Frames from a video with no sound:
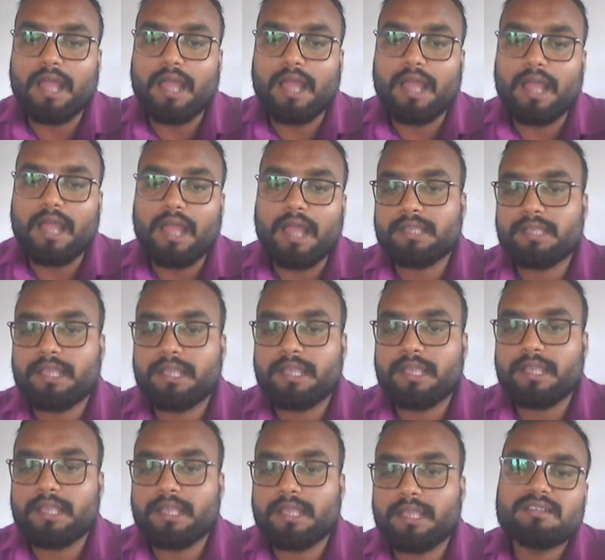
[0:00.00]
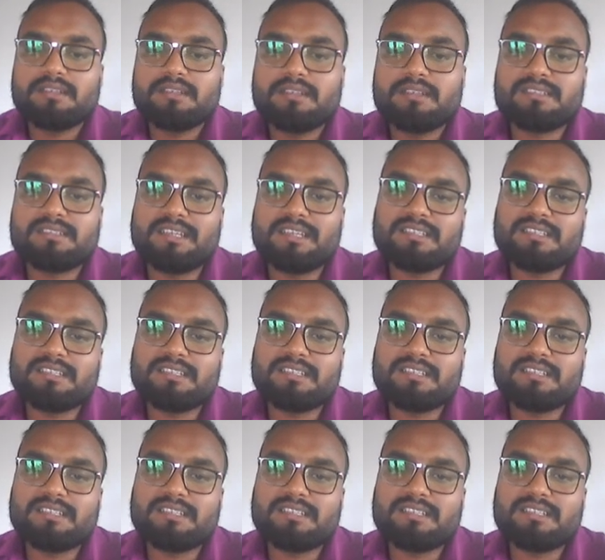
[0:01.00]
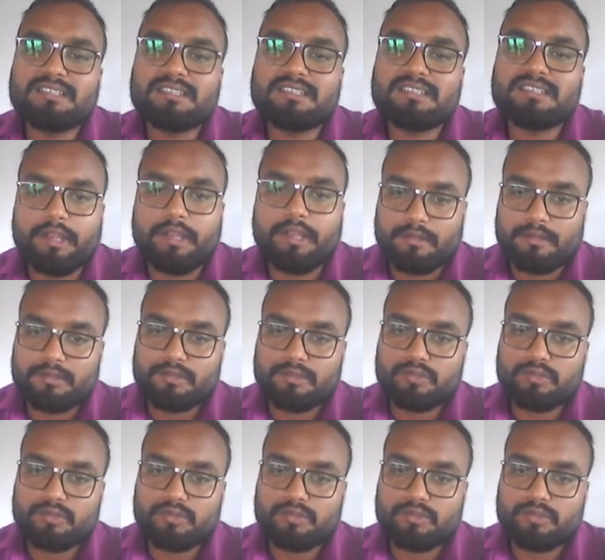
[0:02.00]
If I say since morning,